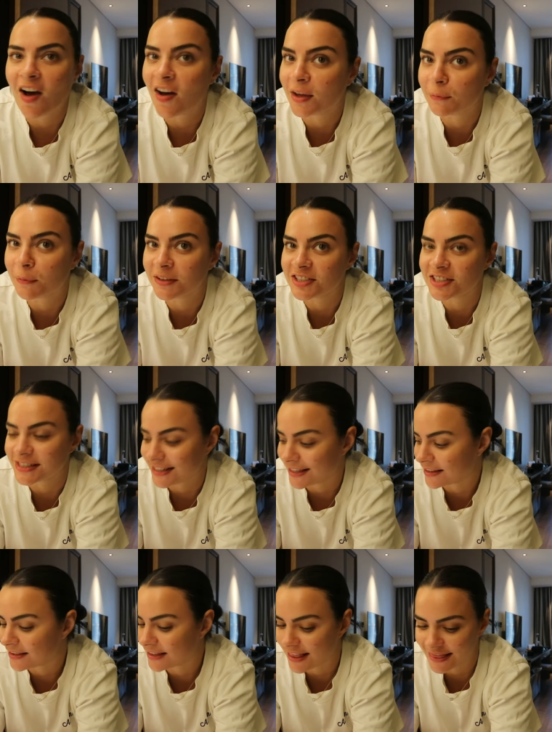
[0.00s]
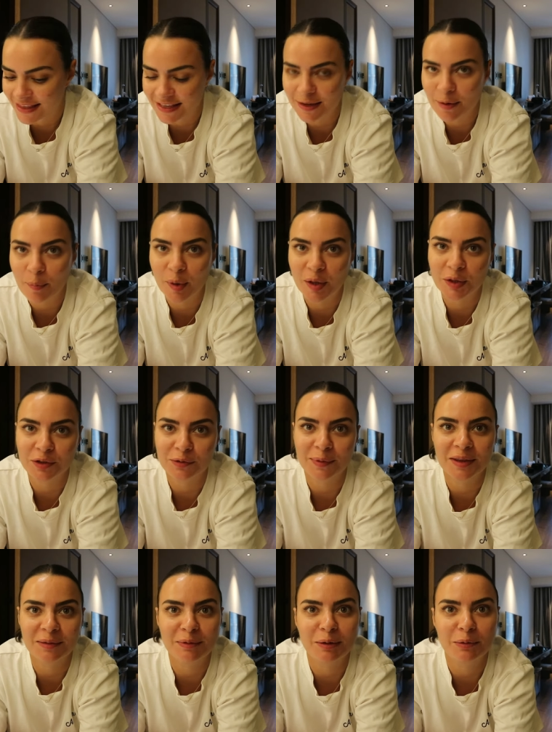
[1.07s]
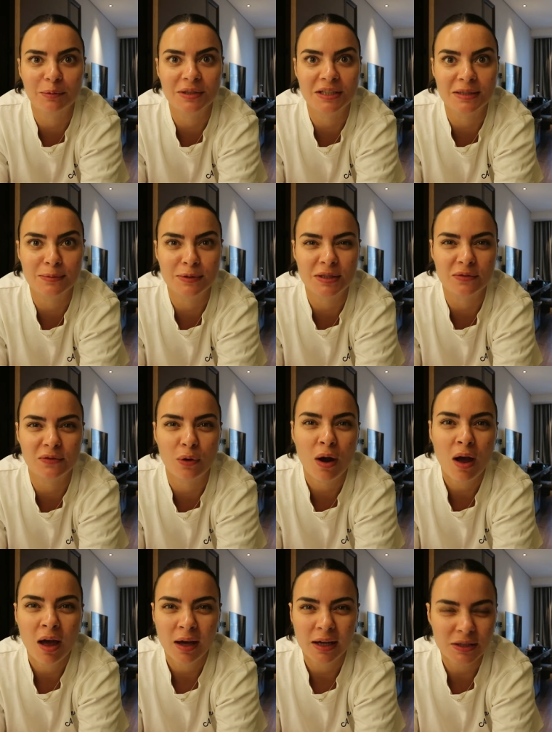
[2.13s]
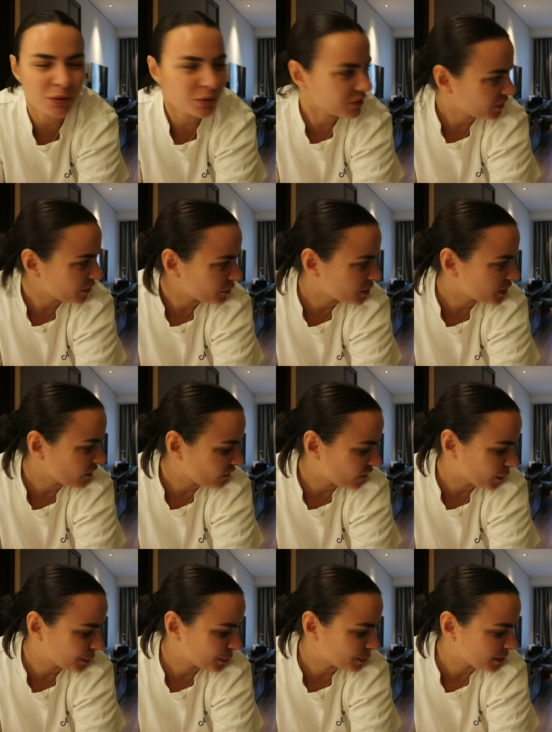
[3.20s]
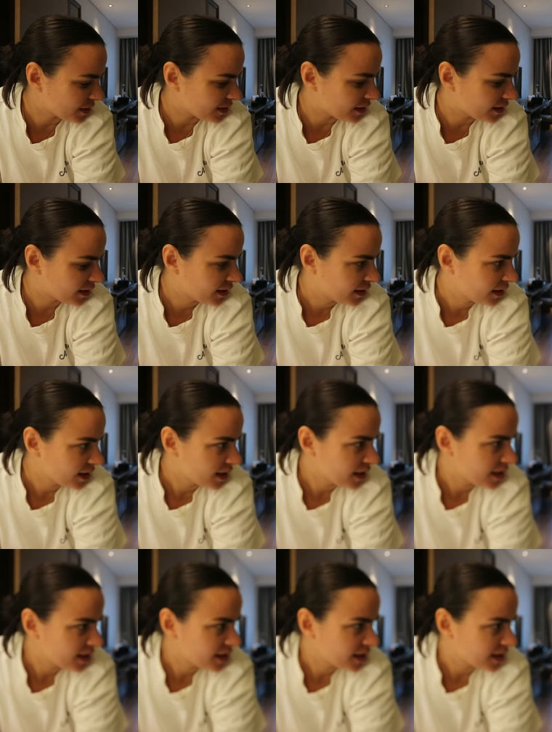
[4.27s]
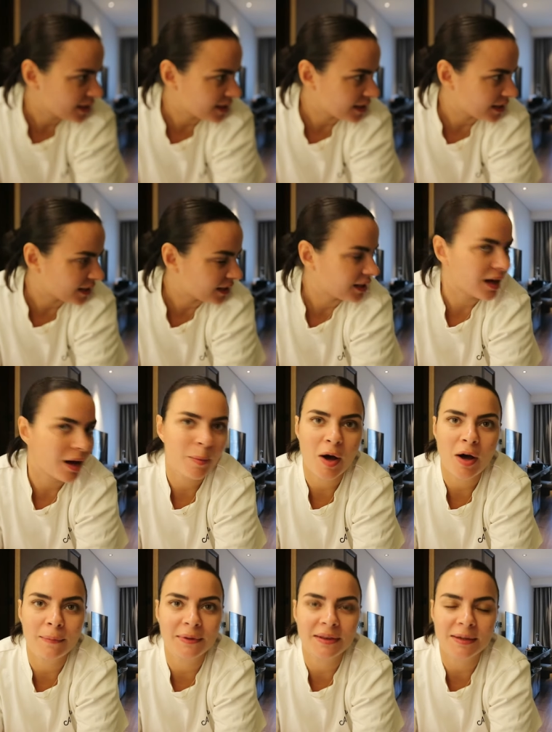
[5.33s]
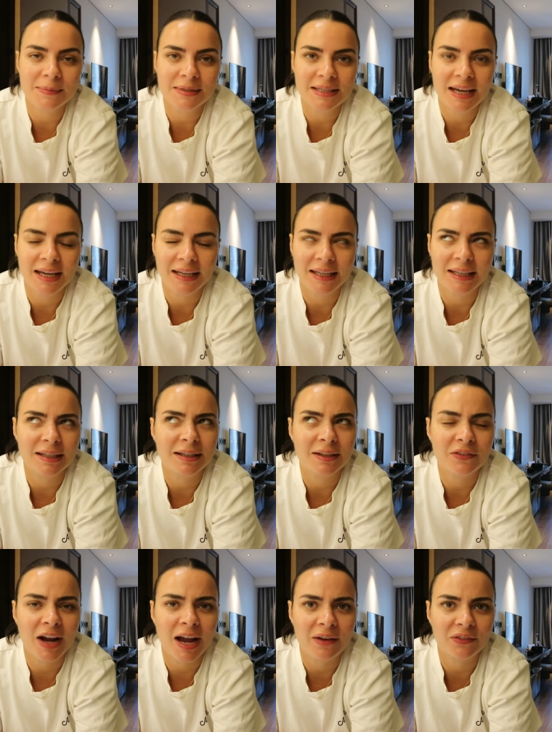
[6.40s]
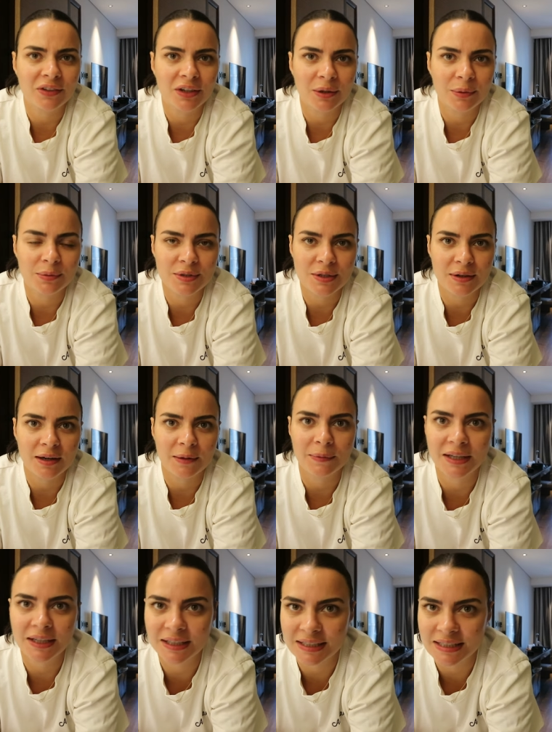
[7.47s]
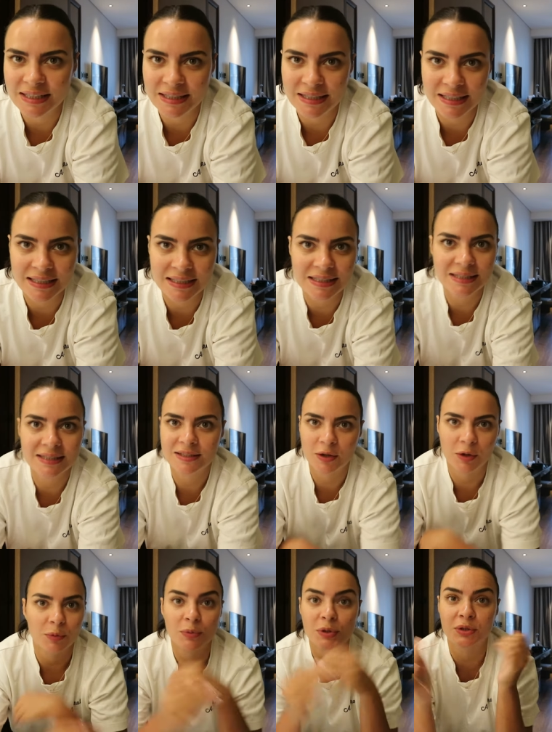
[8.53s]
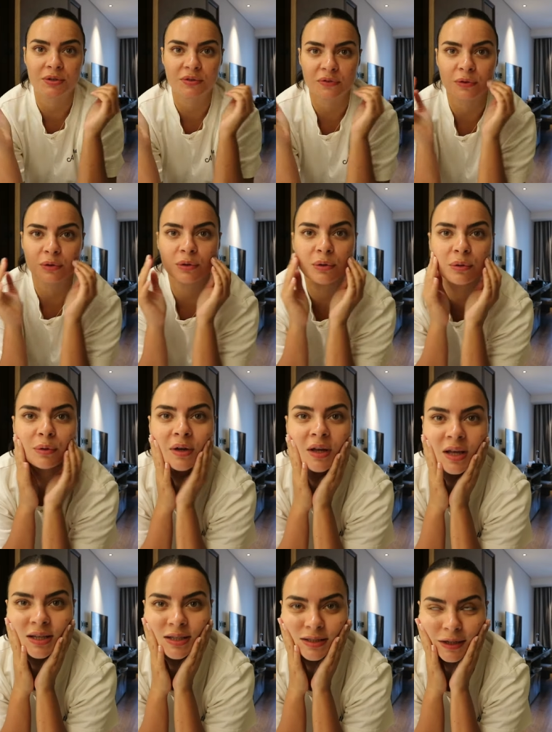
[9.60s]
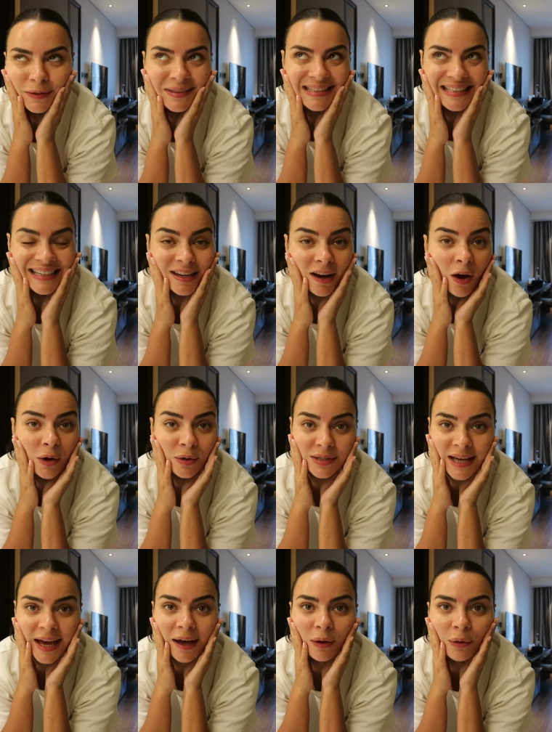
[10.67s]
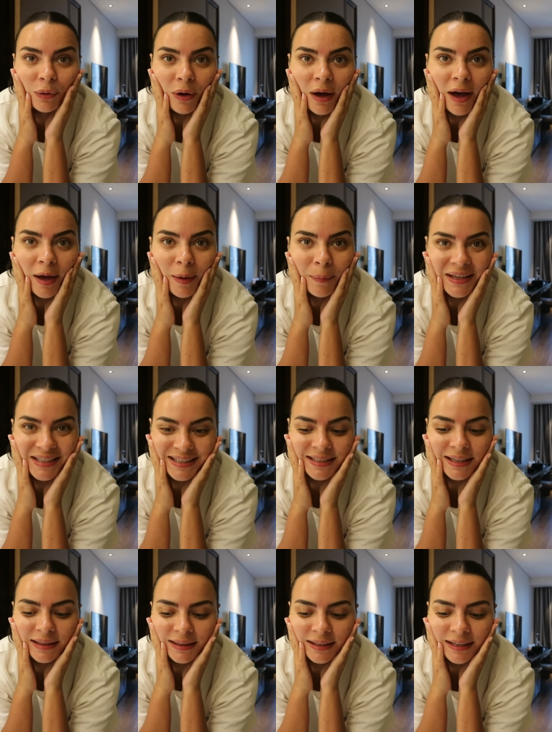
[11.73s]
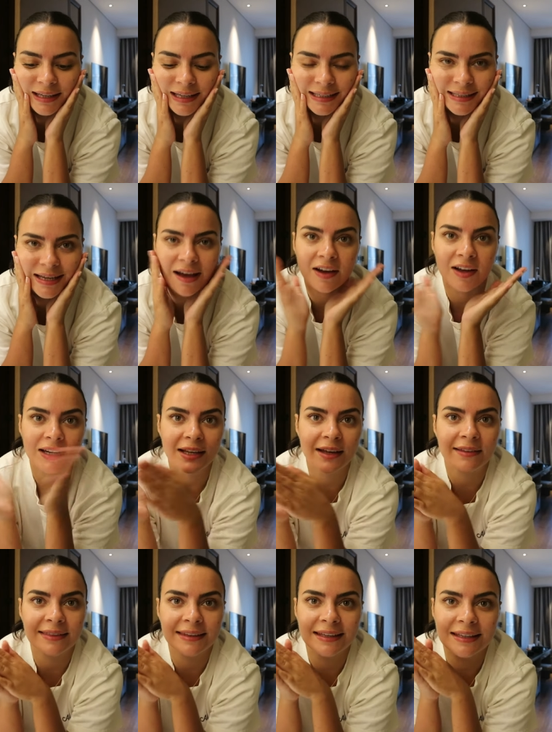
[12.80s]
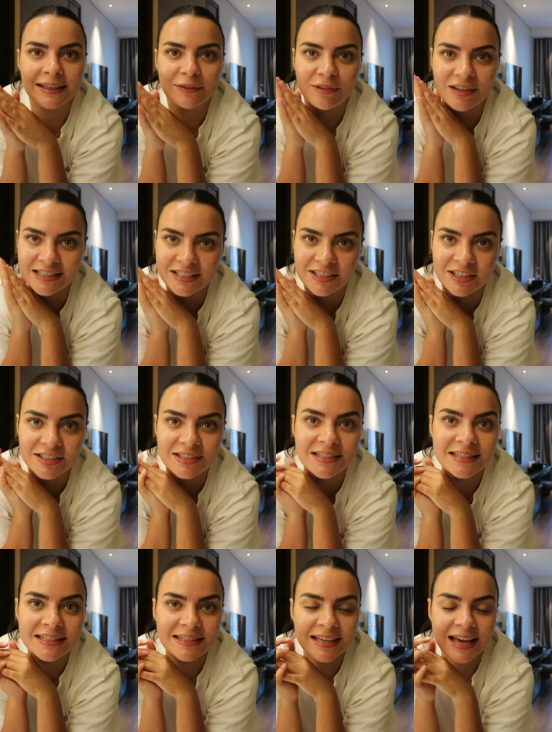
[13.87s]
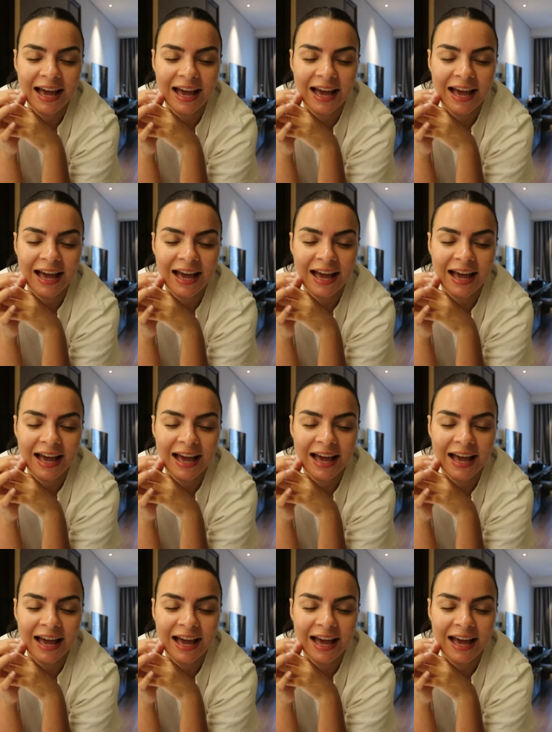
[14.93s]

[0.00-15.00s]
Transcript: I'm just in the bathroom at the moment which is beautiful. I don't know if I've already filmed the apartment that I'm staying in. If I haven't, I will do it in a minute because it's so beautiful. So it's in a hotel, um, as I said late earlier, the residence.